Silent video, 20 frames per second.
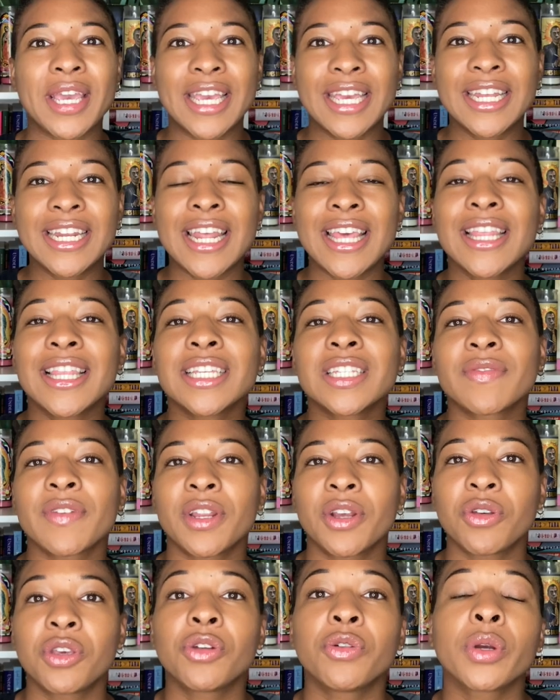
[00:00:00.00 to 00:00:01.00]
In this
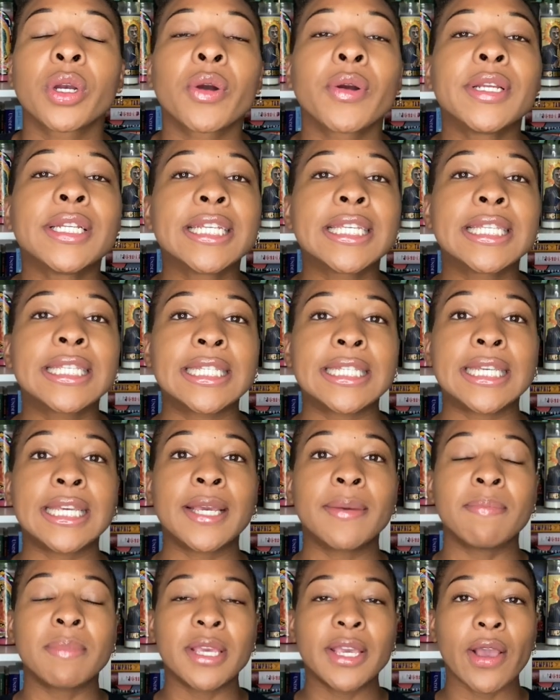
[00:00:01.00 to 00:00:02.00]
video, you're going to see
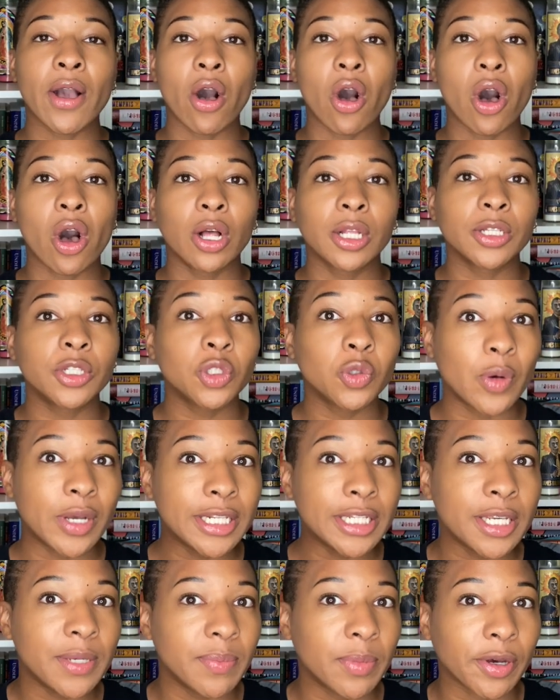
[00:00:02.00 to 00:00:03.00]
me haul
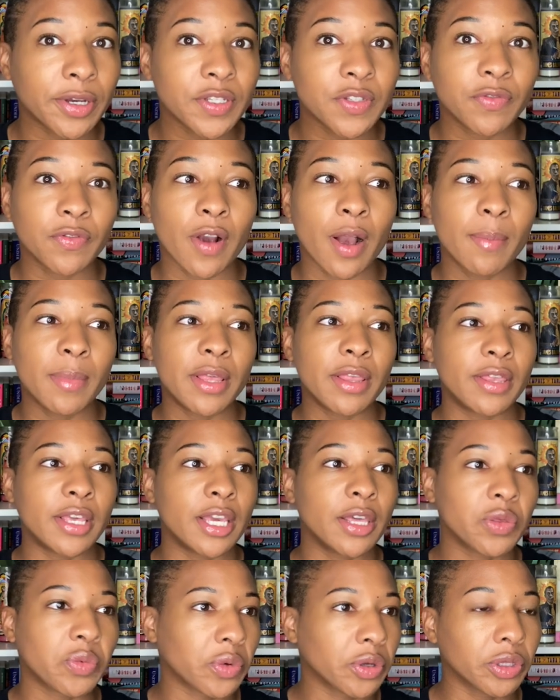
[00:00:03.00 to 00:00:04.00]
20 books from the
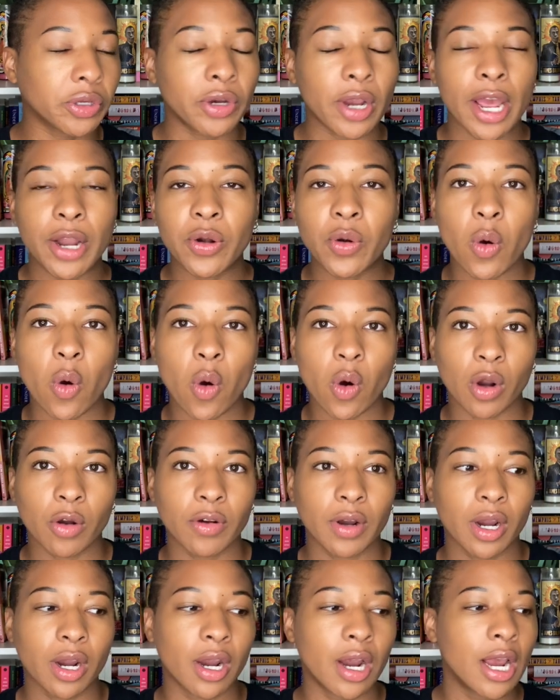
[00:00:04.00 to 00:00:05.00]
thriller and
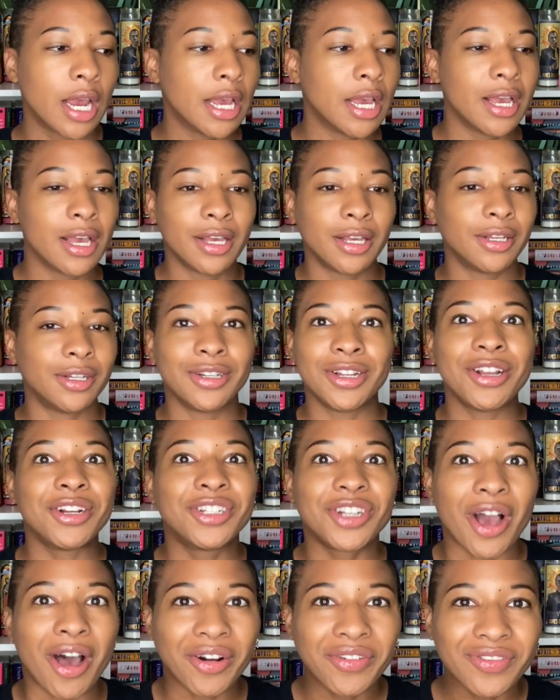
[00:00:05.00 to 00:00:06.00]
horror
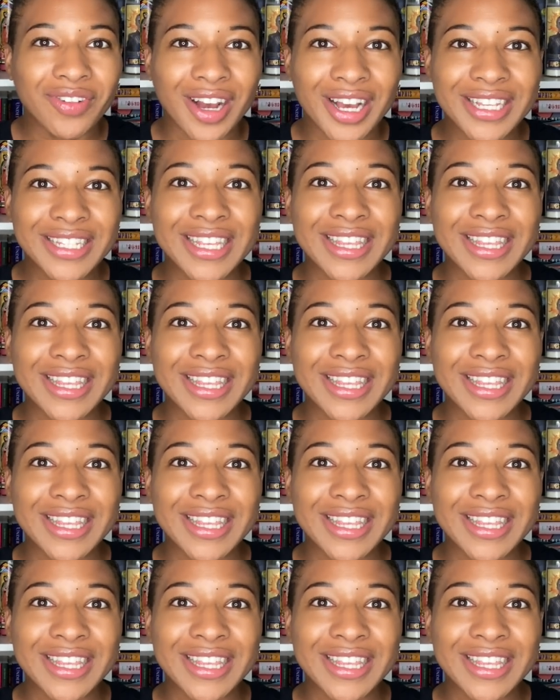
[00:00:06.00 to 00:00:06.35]
genres,